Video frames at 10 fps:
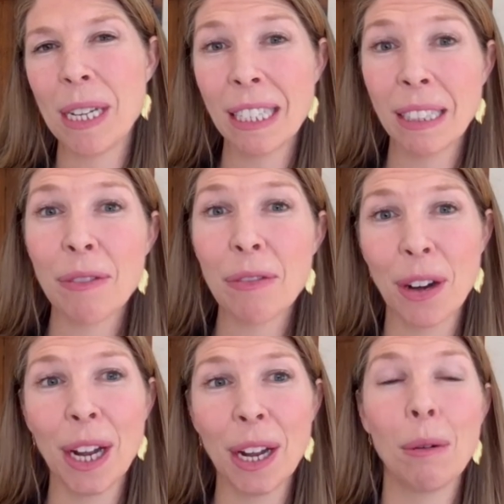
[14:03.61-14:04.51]

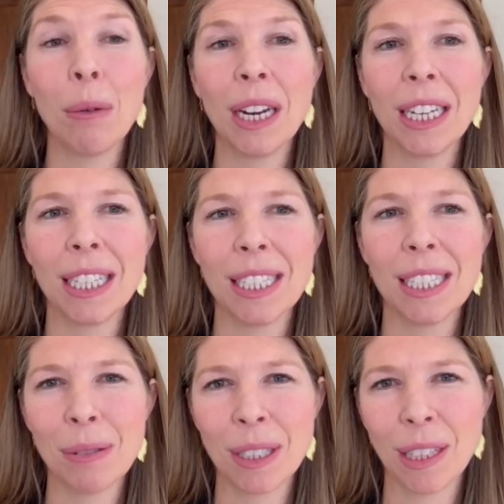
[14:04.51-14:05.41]
delivering what it is
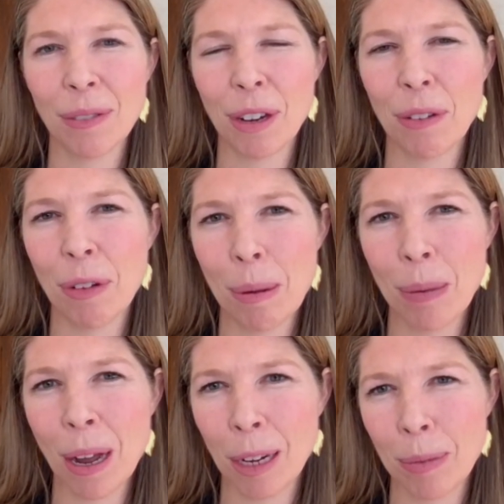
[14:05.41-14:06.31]
that we're delivering from a
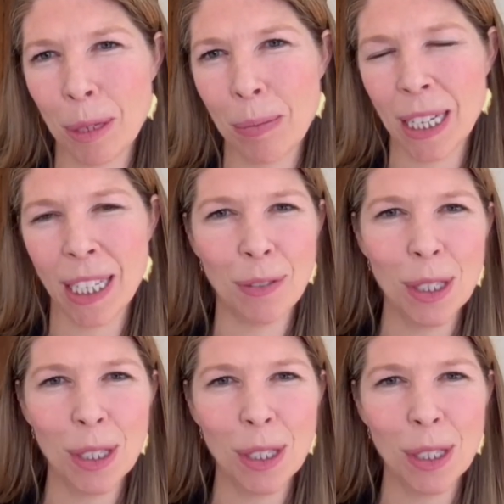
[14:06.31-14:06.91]
product perspective.